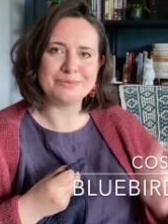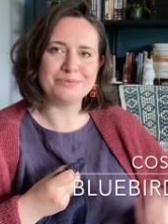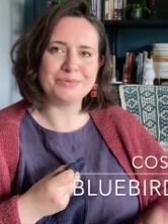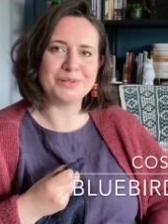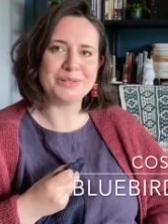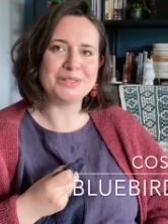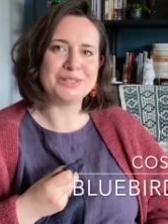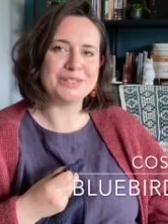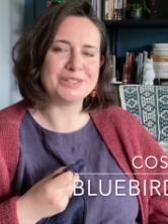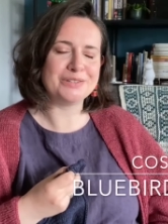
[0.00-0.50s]

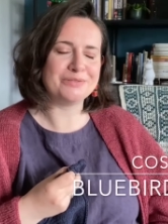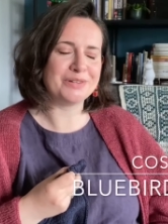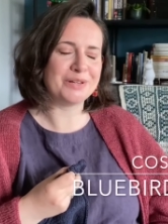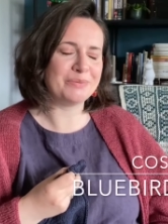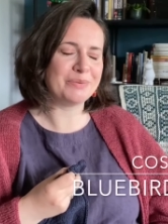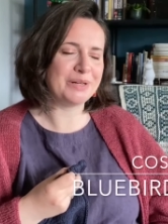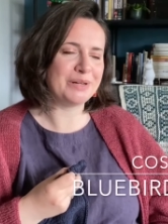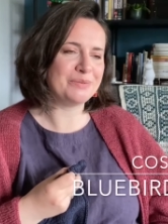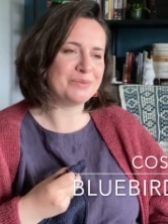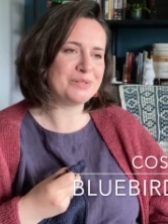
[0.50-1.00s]
footage of it
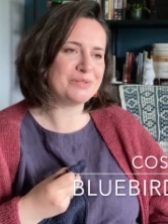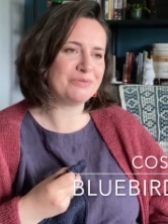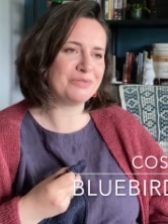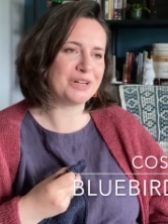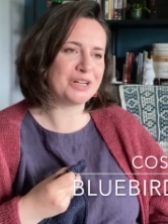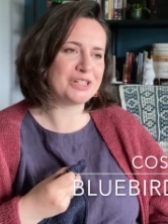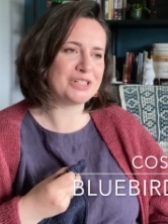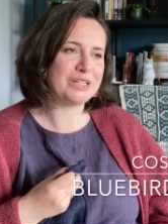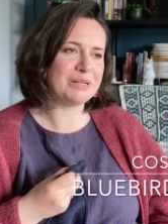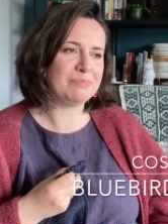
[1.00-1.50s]
when it was
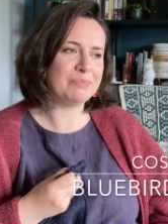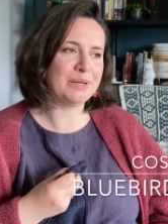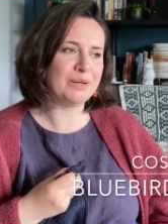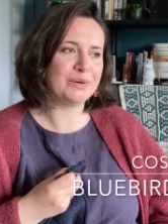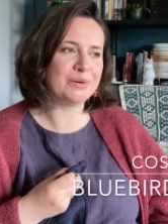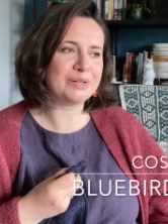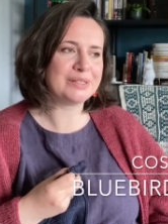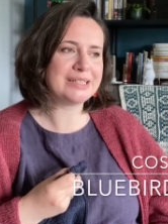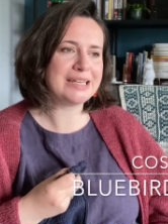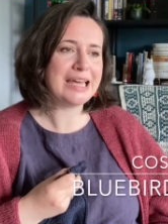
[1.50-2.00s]
freshly
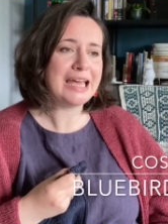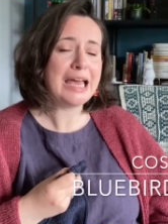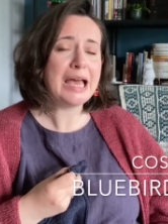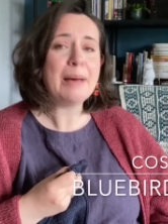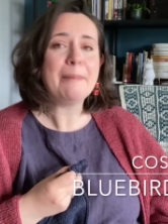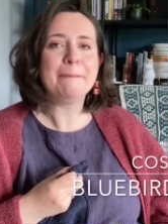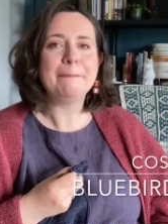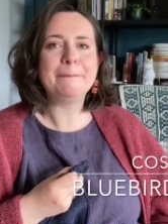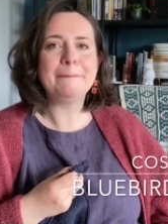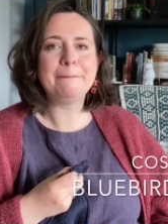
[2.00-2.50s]
blocked.
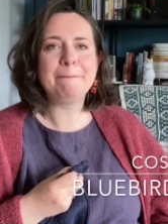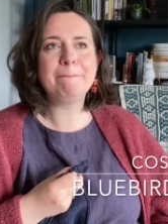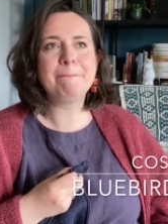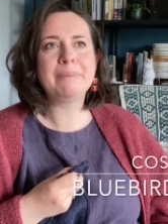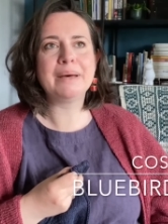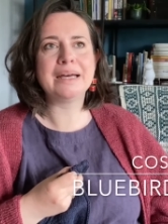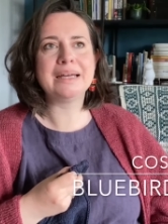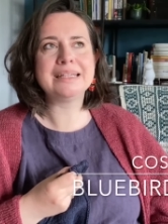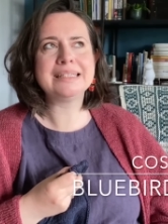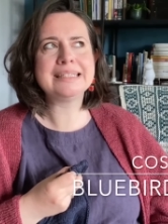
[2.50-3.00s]

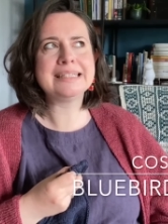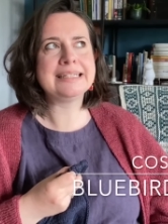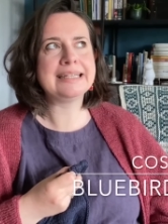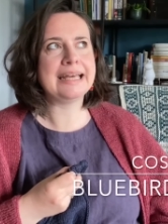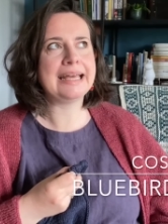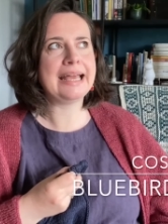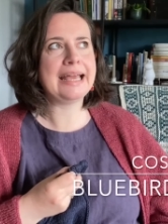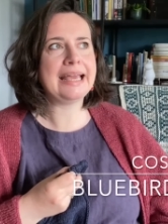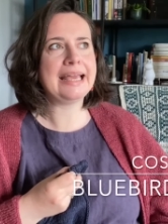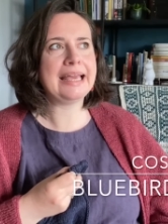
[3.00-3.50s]
But
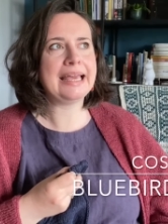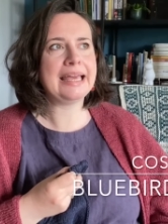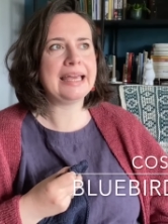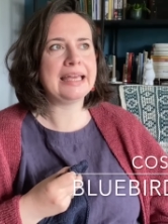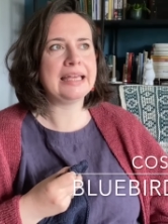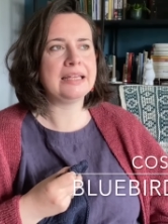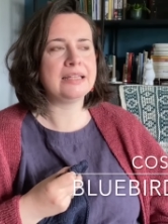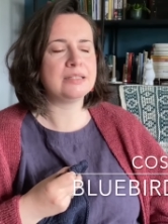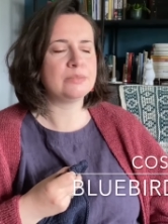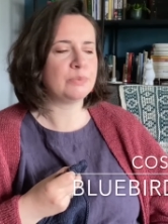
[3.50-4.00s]
today
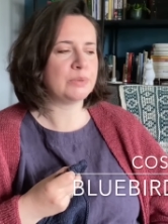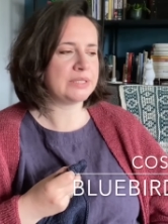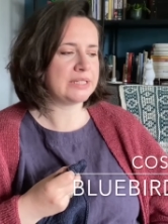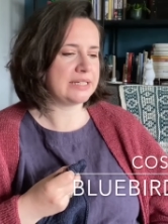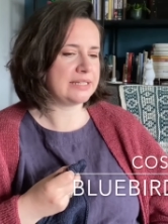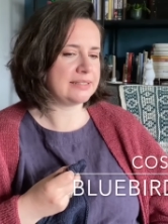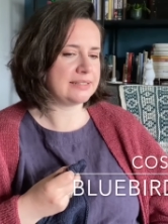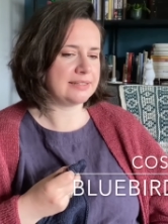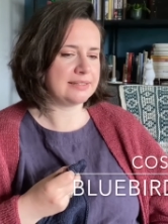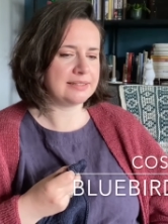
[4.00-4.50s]
is, what day
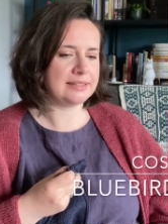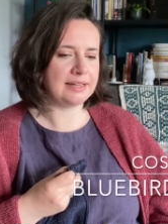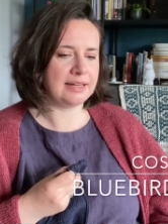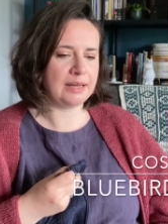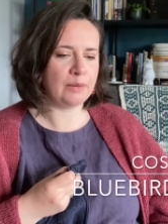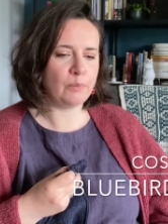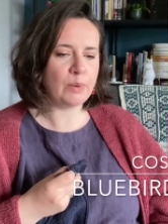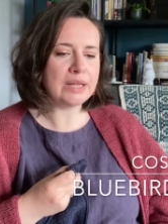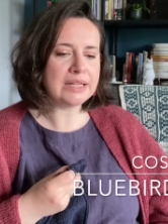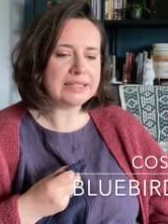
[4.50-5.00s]
is it today?
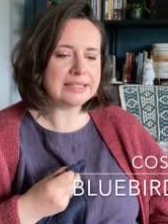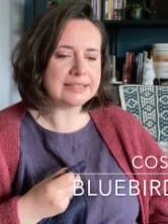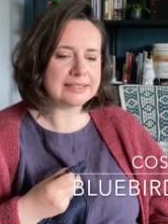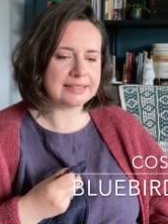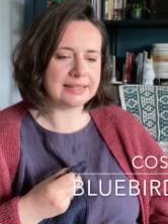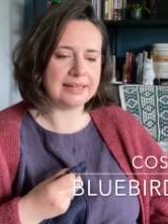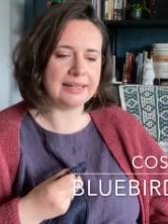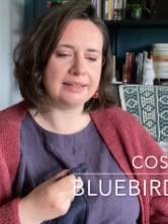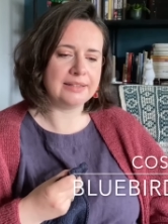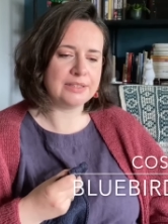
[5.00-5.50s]

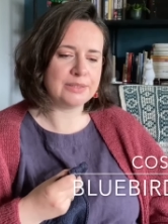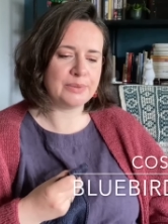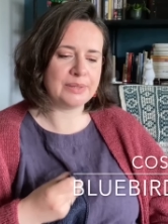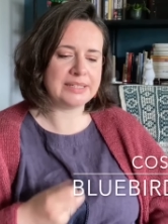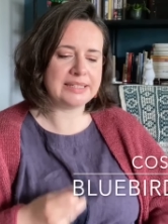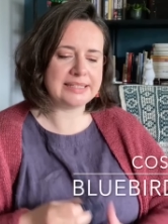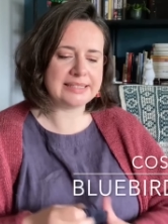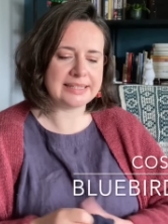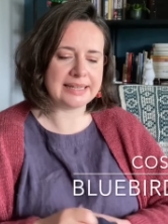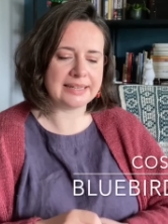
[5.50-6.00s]
Wednesday, the
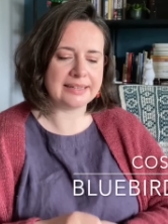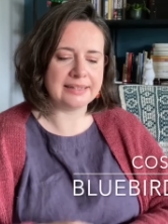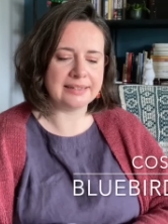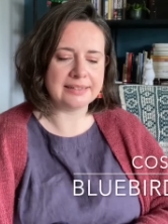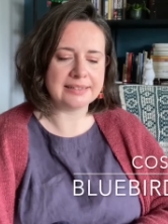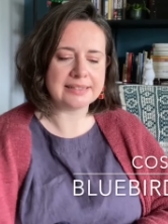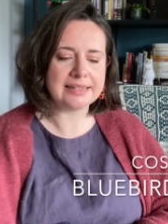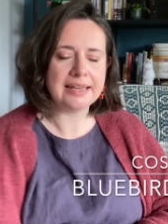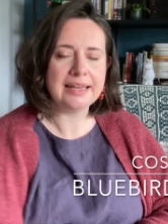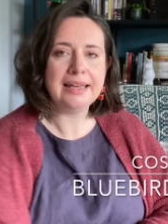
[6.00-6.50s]

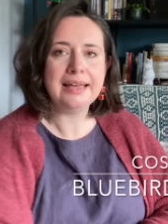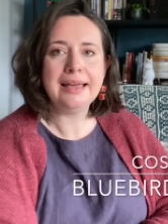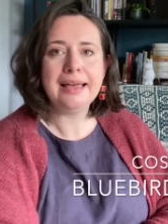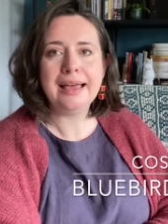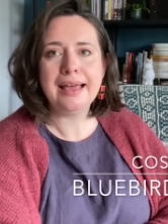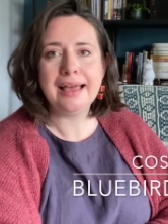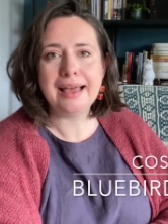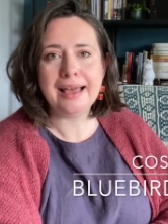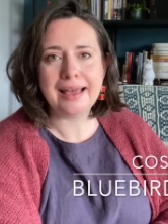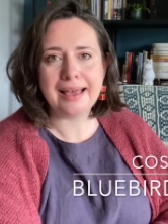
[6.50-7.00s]
22nd.
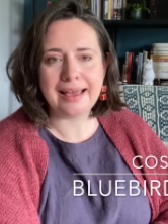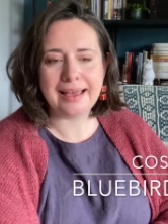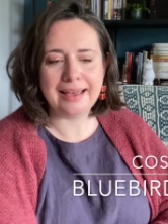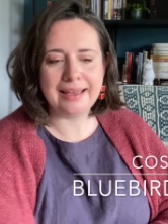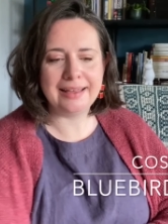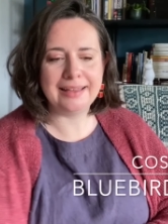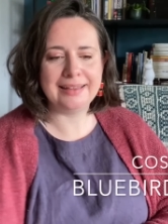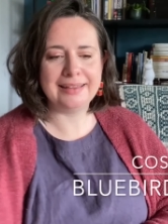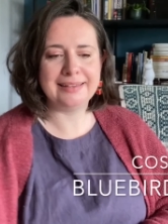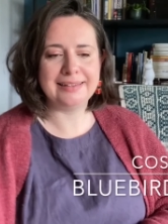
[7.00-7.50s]

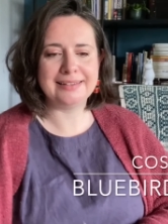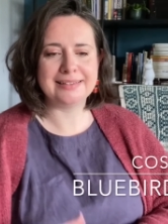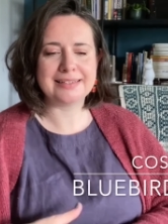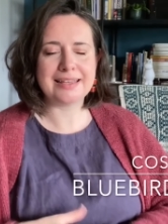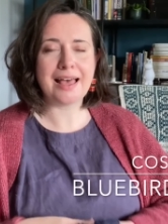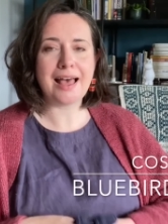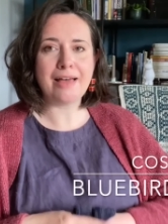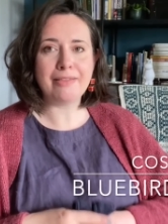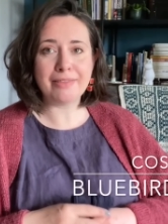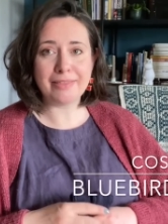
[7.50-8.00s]
And
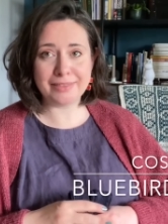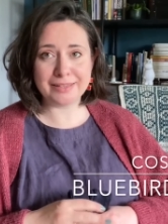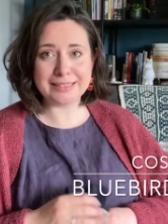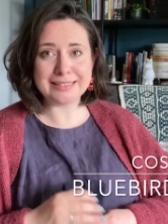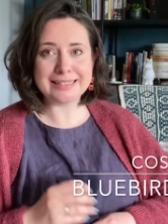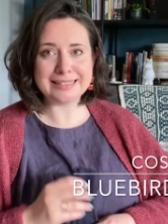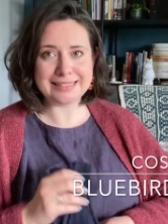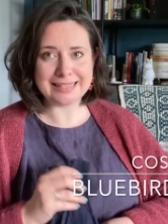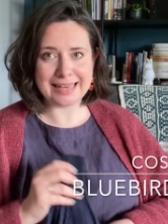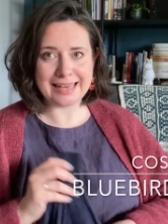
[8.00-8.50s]
other than
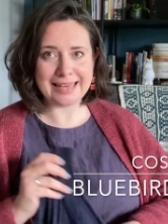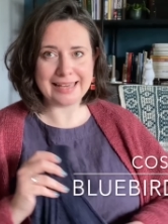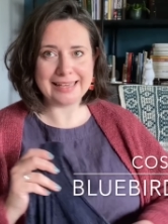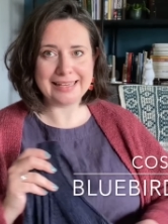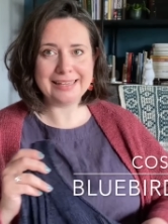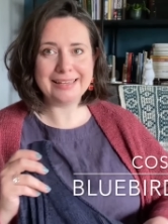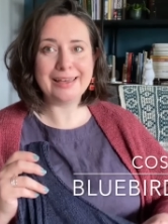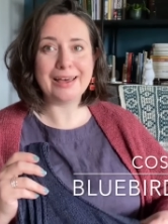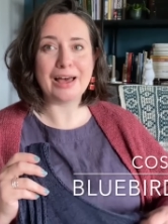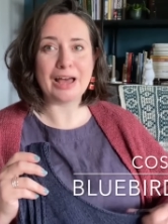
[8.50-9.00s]

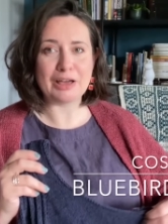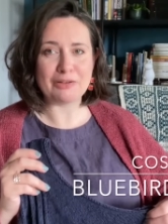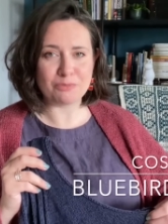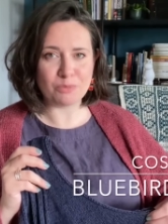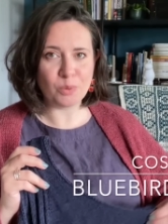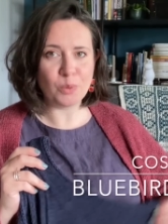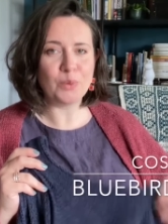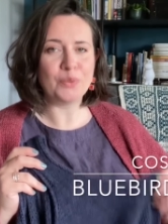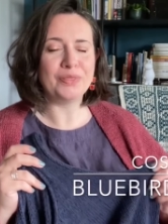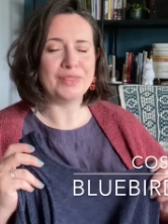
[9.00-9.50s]
today, I've
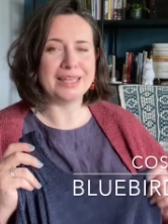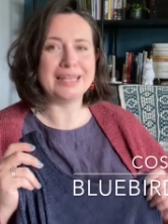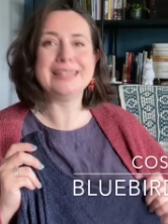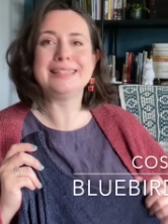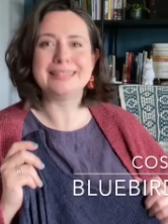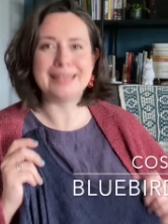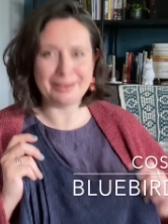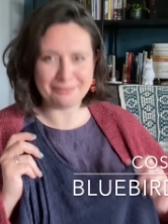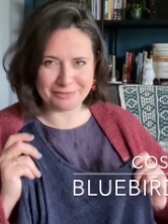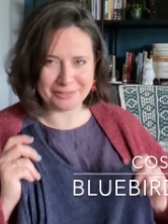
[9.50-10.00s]
worn this
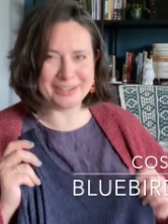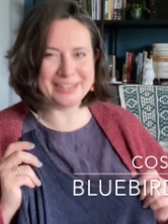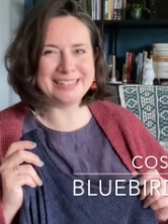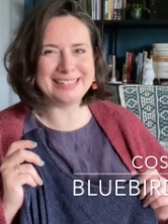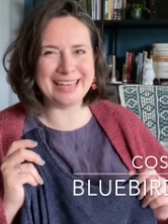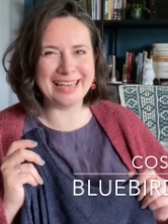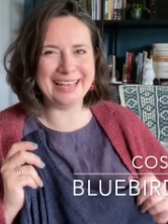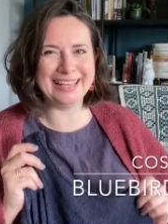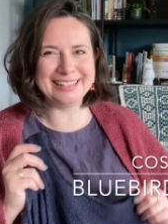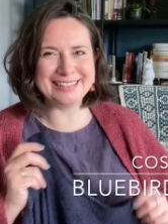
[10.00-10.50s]
every
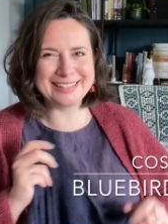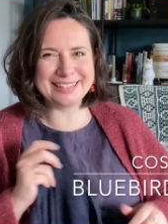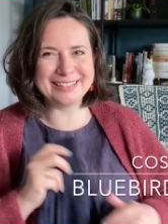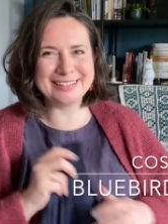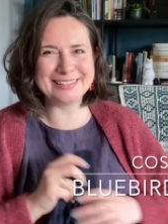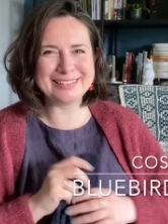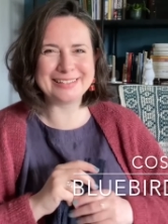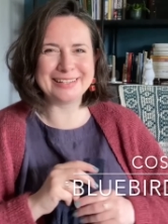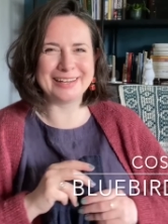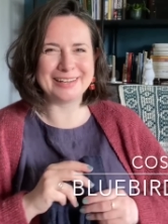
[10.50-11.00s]
day since I